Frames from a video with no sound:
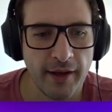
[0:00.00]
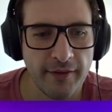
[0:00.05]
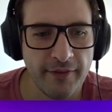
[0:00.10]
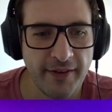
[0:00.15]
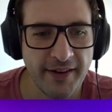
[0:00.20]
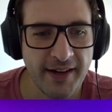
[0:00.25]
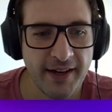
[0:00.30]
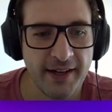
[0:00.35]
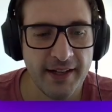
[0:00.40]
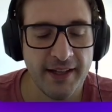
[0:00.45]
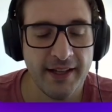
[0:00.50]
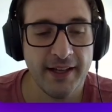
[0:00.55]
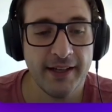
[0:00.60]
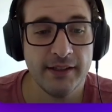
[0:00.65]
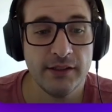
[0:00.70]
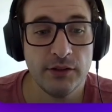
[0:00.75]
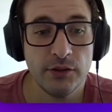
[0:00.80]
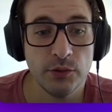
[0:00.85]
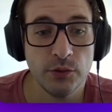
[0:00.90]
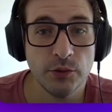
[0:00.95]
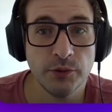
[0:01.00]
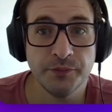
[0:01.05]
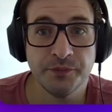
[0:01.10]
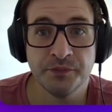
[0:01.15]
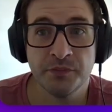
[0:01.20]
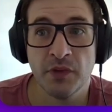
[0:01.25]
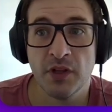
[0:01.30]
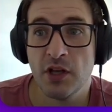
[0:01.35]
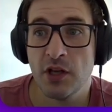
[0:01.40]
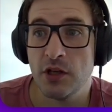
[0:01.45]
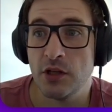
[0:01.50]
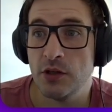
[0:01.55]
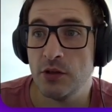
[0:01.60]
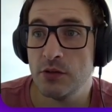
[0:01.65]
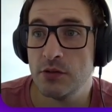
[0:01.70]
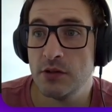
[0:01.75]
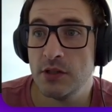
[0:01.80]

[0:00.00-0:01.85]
I finally had to use